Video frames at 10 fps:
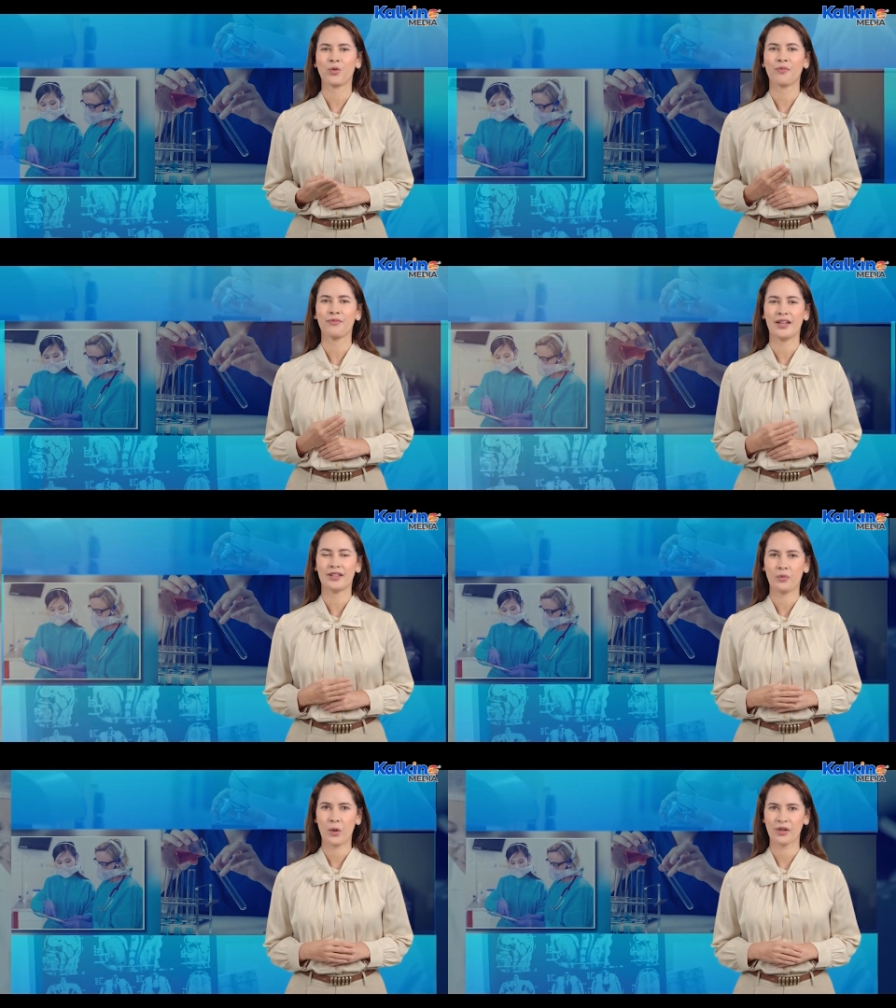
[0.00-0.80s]
4
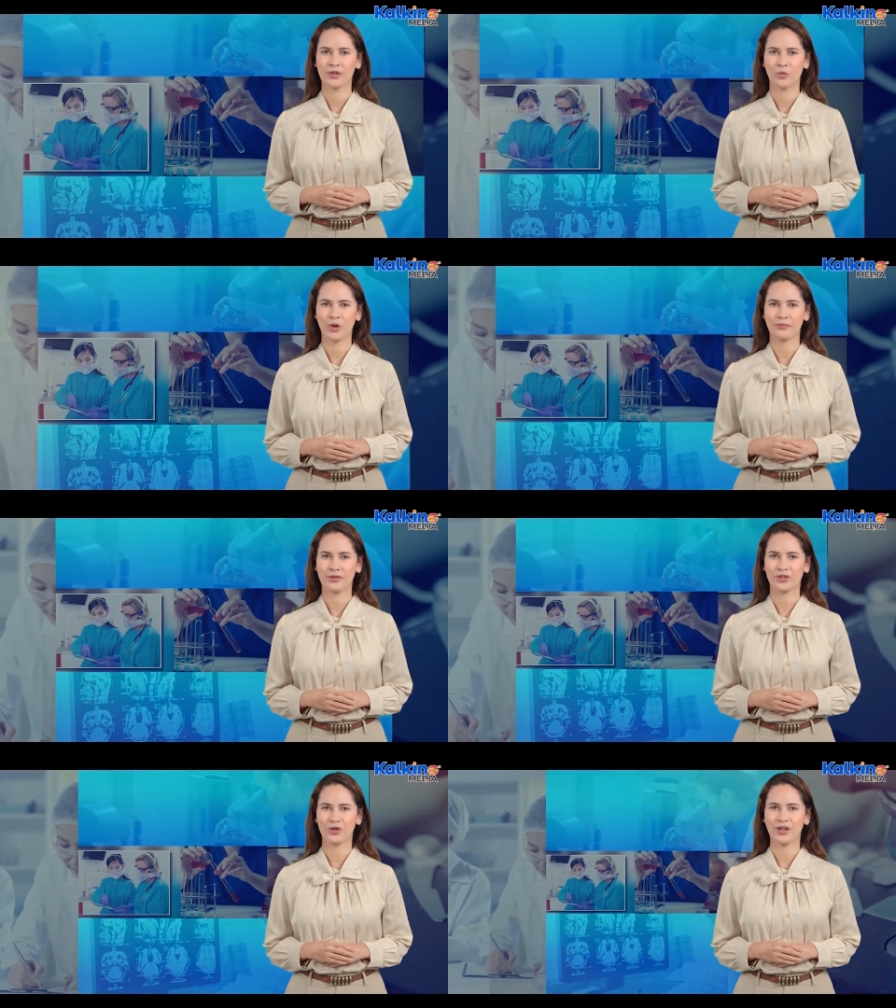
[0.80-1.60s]
Phase
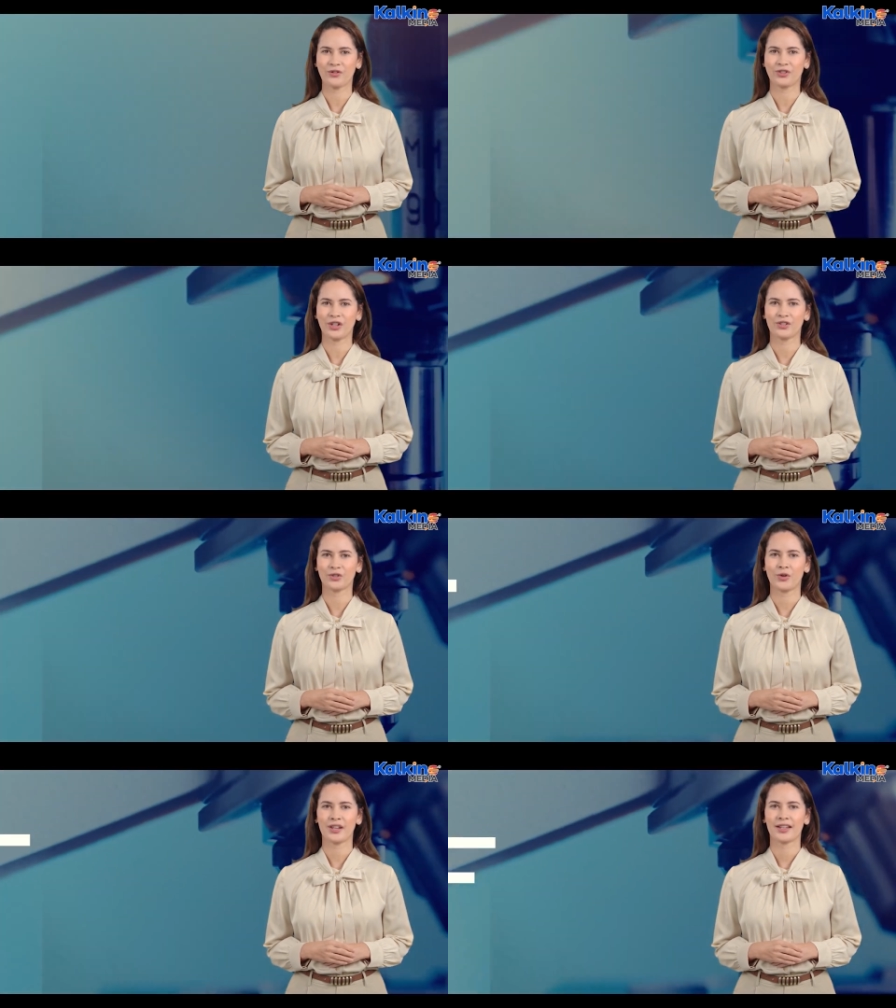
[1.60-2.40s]
1/1b trials
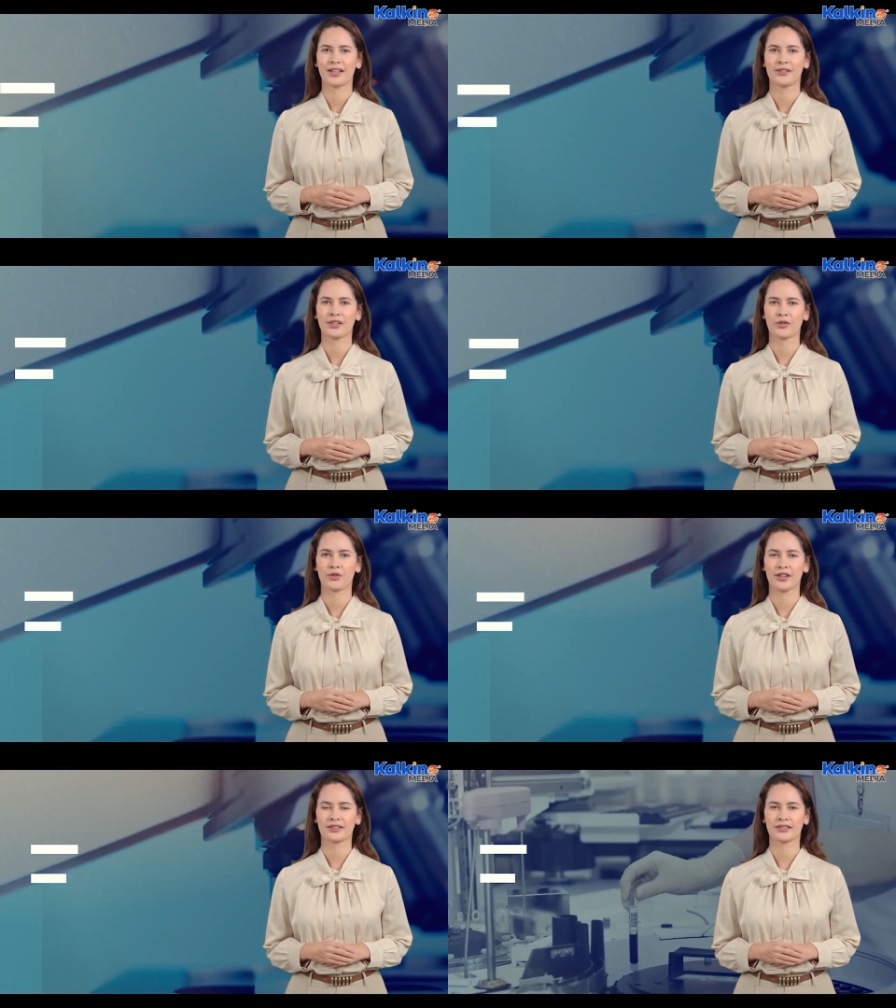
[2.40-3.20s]
underway in the
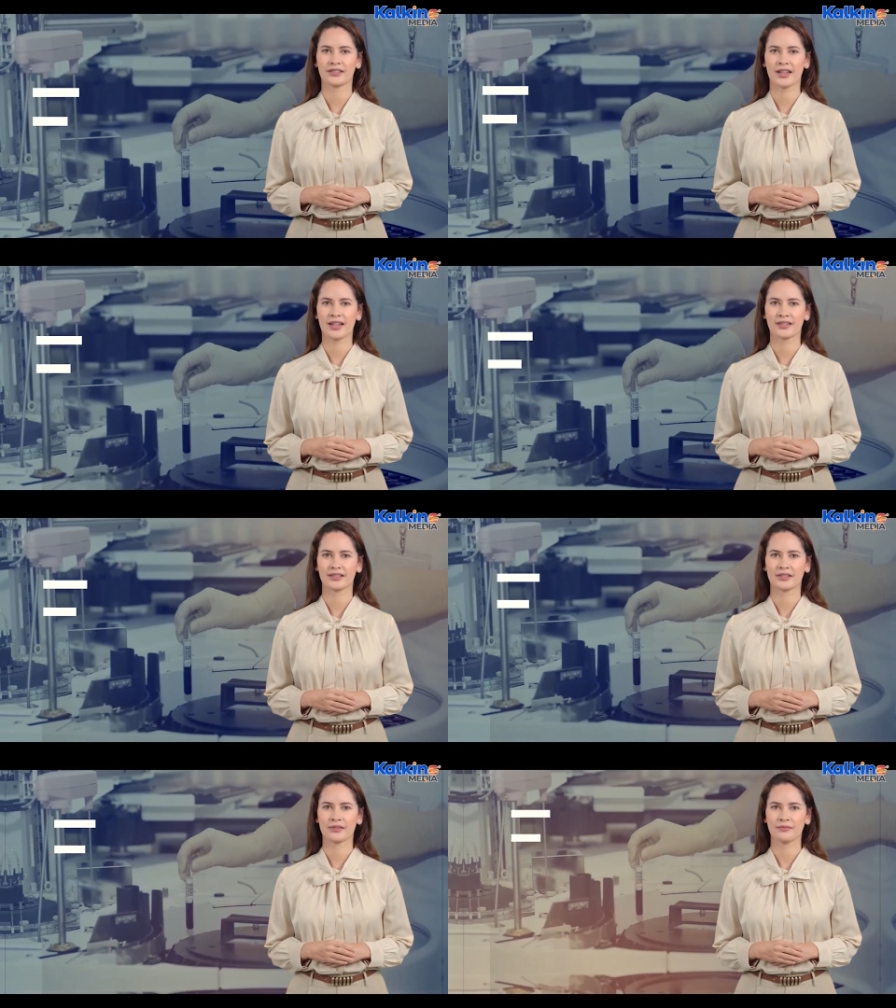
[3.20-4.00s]
United
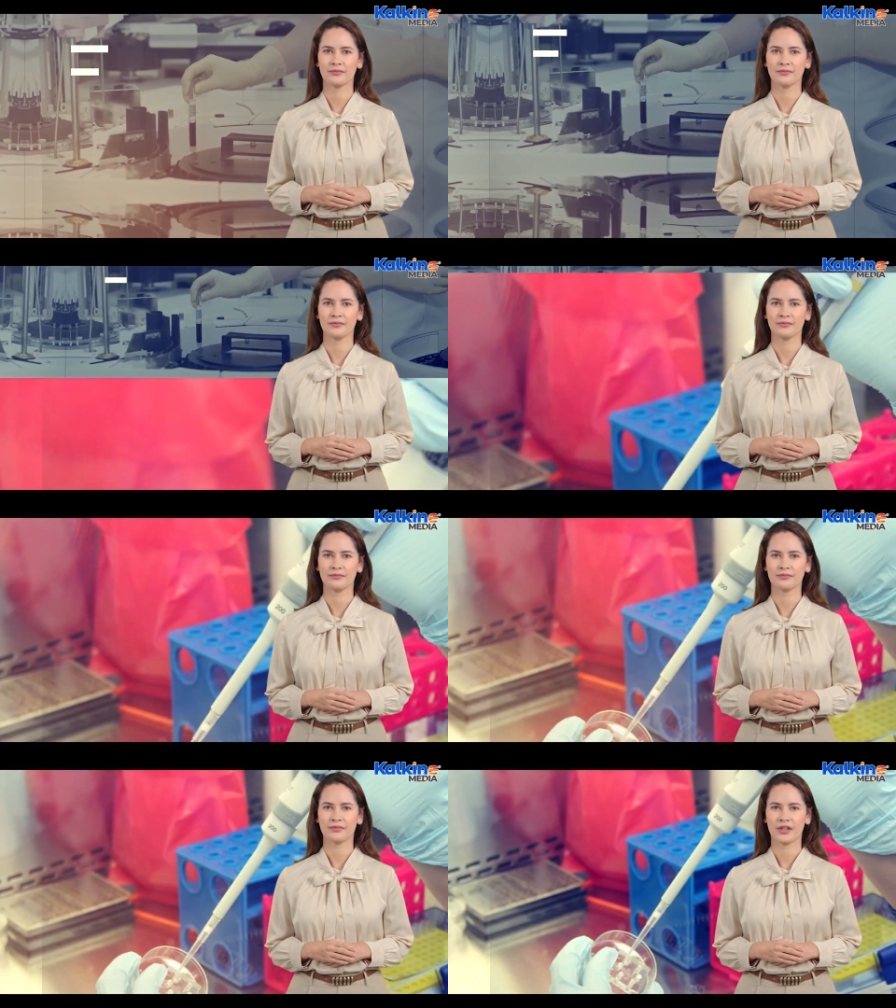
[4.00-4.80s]
States.
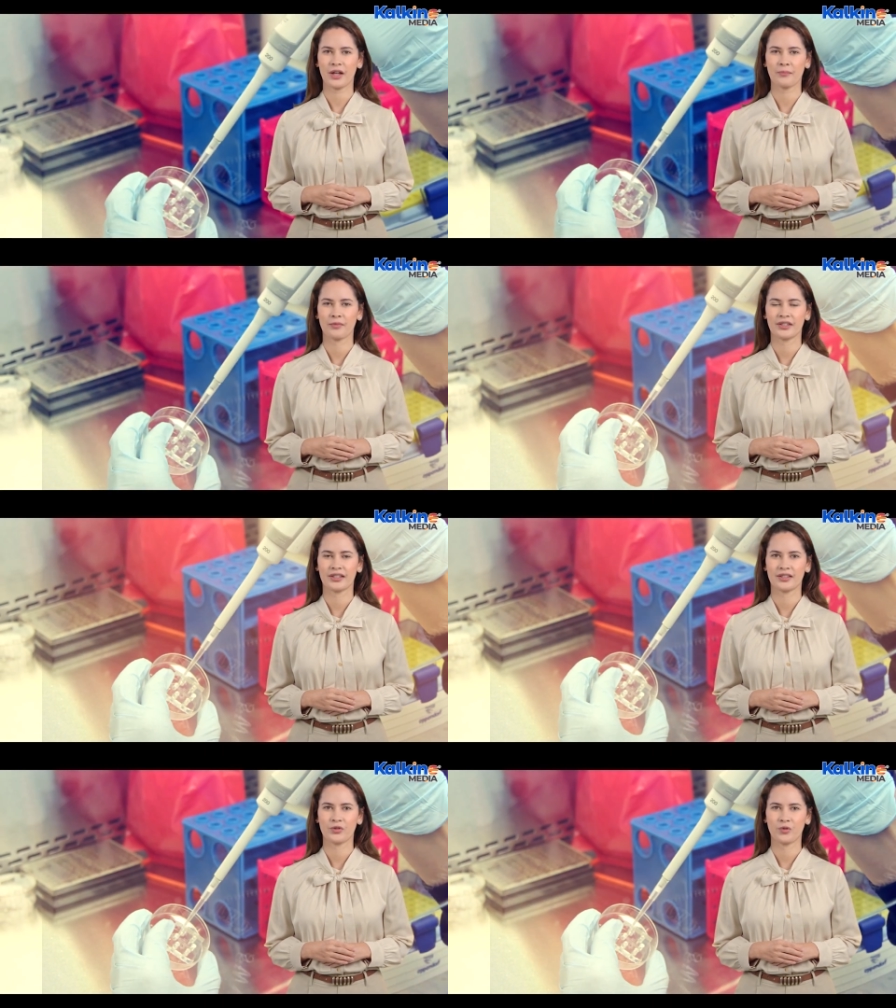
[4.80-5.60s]
The
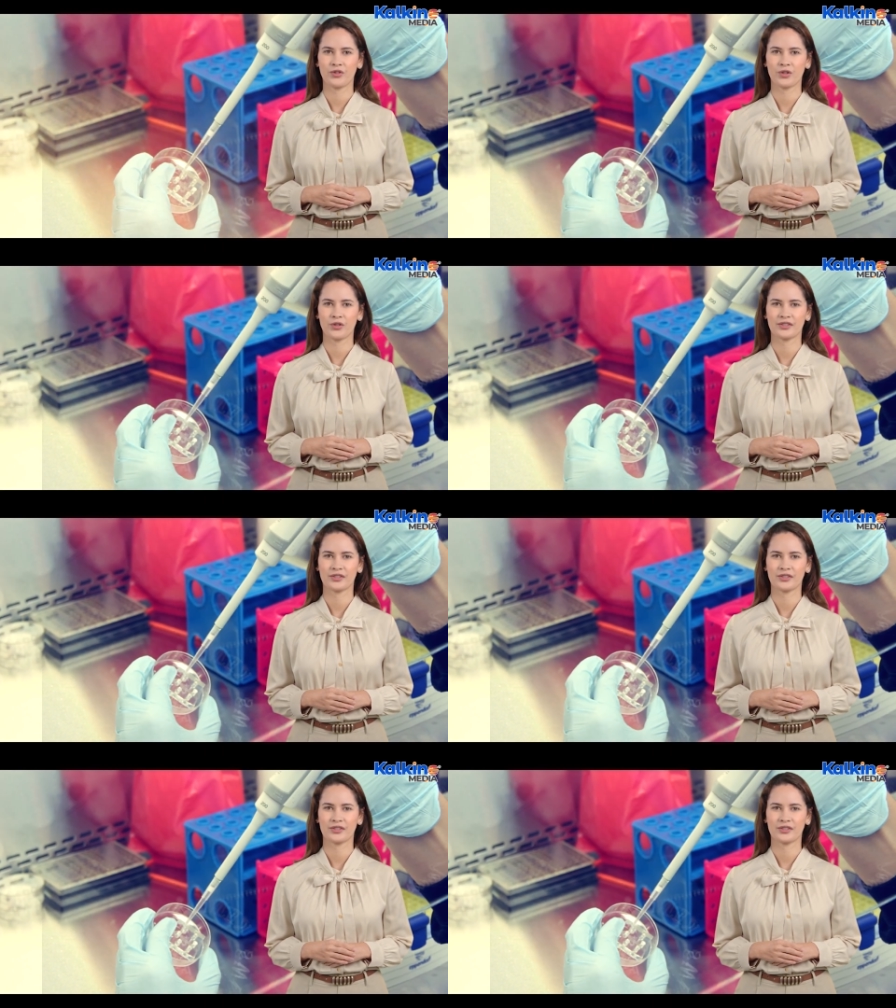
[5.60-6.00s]
company is also